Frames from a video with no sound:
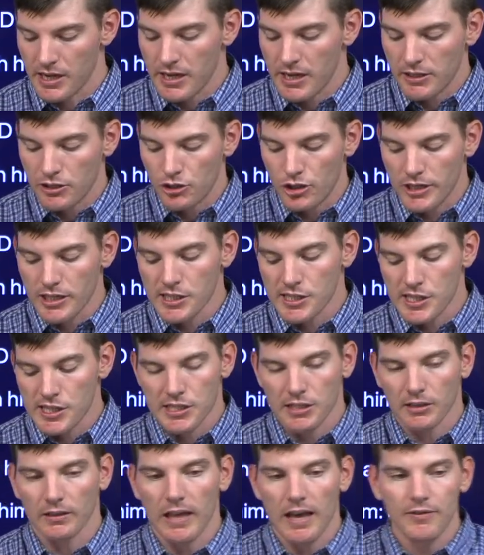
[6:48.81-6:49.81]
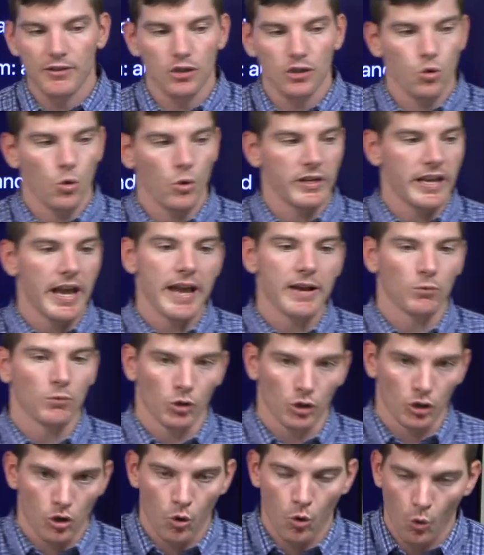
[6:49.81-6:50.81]
Genesis 11:28
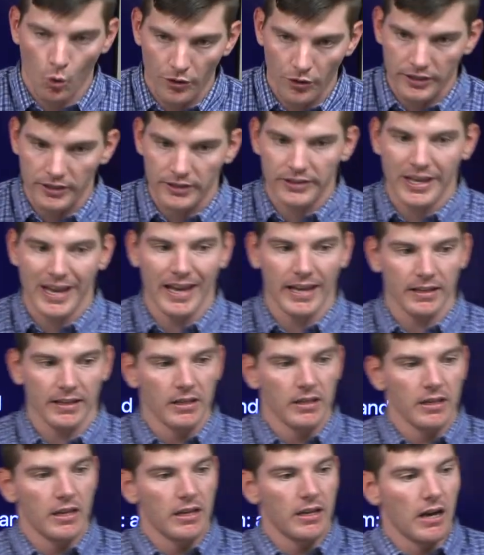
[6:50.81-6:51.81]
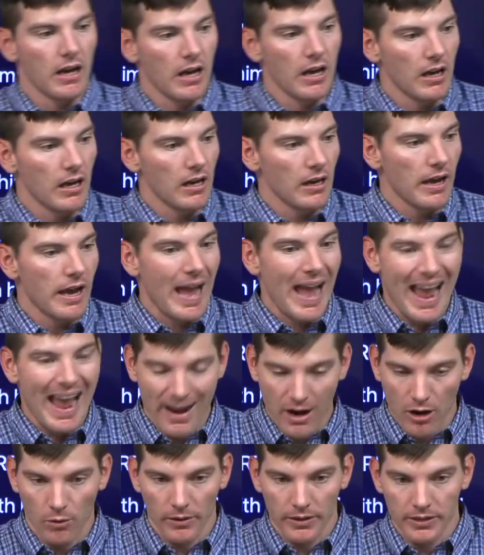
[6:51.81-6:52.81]
recorded that
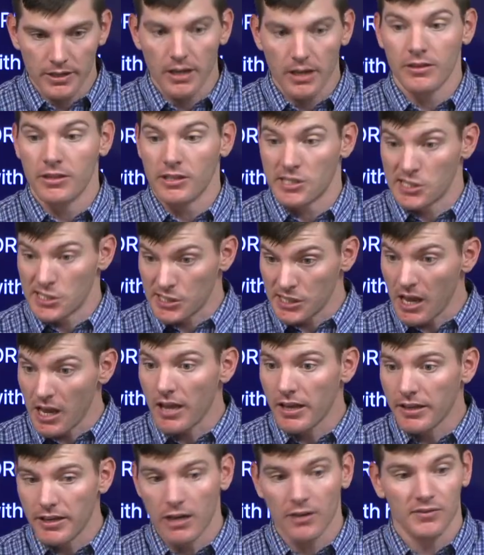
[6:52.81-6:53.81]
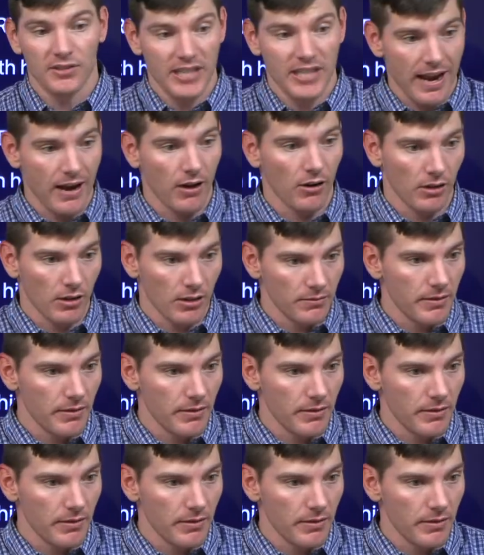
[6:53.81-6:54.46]
Haran, the son of Terah,